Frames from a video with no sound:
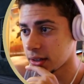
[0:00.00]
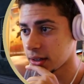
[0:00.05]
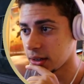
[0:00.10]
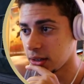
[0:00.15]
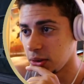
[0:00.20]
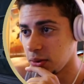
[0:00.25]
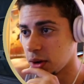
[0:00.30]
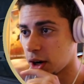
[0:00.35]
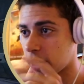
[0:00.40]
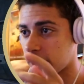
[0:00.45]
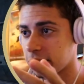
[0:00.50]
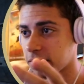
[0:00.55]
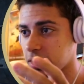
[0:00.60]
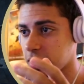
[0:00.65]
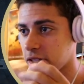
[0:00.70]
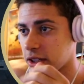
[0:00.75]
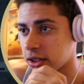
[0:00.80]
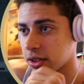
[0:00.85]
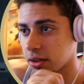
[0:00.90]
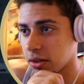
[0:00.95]
And you
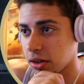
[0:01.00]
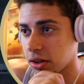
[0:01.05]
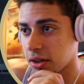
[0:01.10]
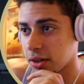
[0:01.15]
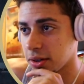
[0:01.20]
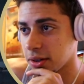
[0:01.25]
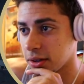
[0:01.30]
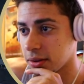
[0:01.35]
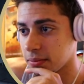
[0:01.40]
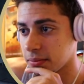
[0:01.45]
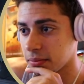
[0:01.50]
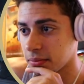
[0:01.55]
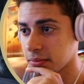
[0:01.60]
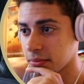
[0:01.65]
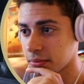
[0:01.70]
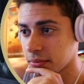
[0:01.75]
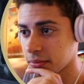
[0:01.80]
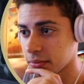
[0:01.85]
obviously just alerted things.